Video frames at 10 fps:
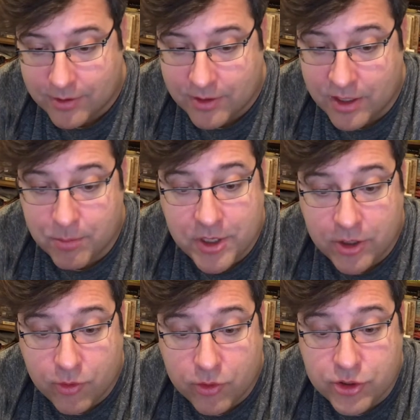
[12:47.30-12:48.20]
In a
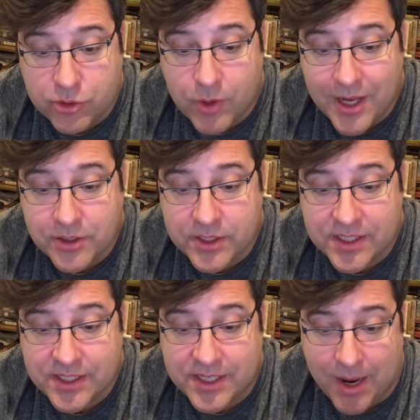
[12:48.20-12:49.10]
minute or two, I just
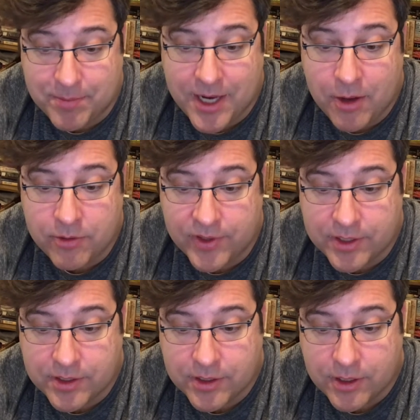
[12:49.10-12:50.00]
stepped out of it.